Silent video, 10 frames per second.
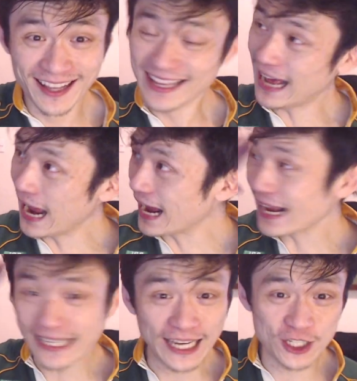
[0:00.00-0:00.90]
I
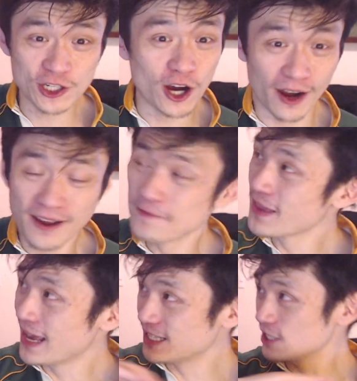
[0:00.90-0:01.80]
kid you not.
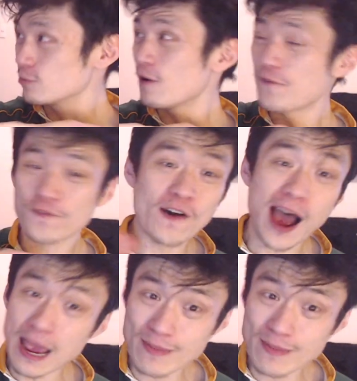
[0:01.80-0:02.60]
It just went 5